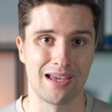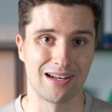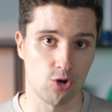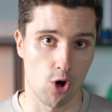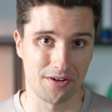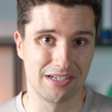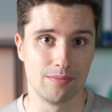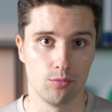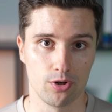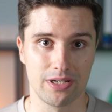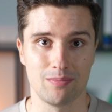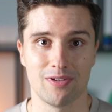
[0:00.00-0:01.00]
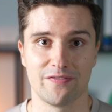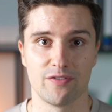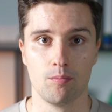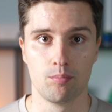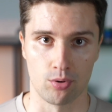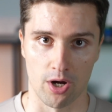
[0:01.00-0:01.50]
and Kotlin
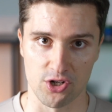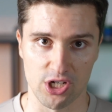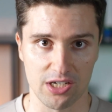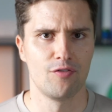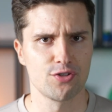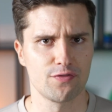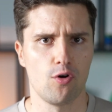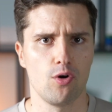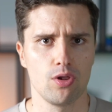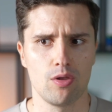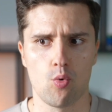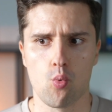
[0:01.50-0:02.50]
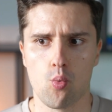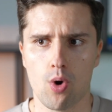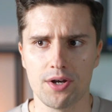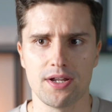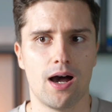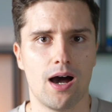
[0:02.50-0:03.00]
Multiplatform project. First of all,
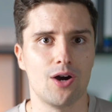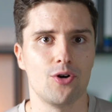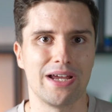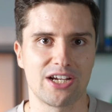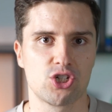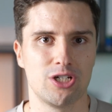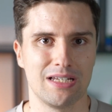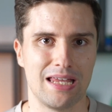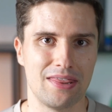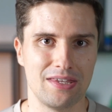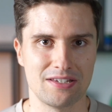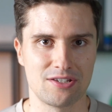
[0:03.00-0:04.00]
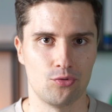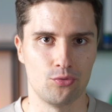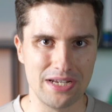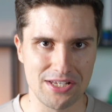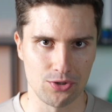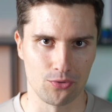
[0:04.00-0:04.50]
what are actually these
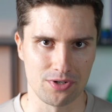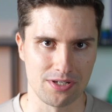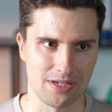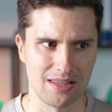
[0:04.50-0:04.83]
resources?